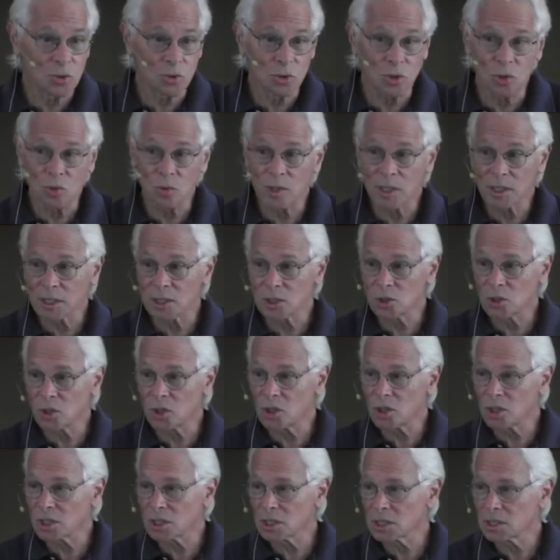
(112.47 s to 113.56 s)
go on a
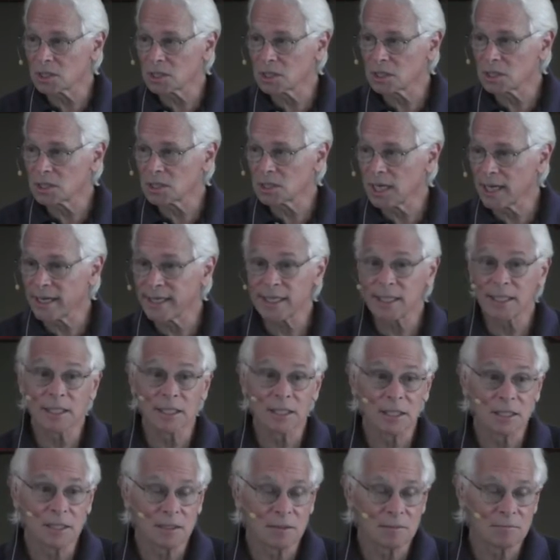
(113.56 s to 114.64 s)
long hike,
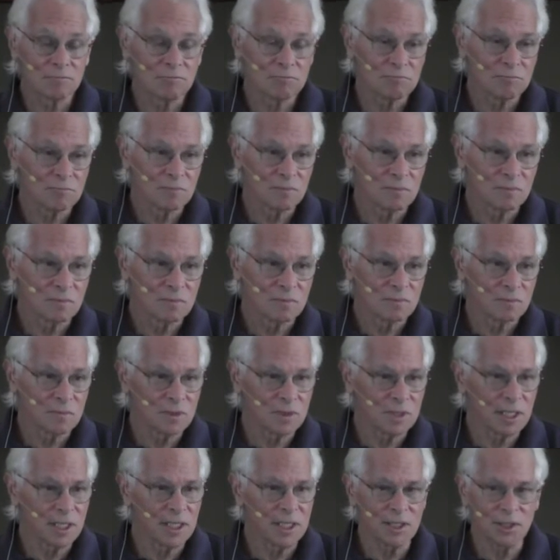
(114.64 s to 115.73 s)

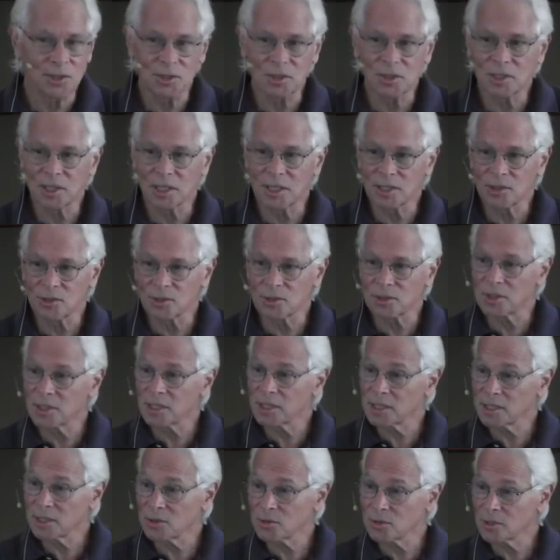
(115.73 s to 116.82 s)
days and days and
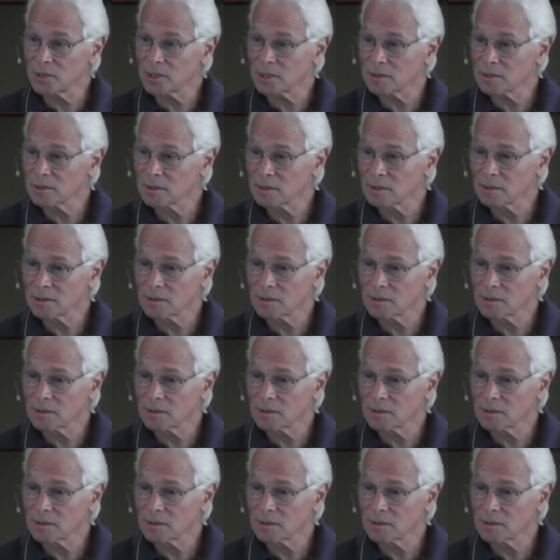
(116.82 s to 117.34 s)
days, right?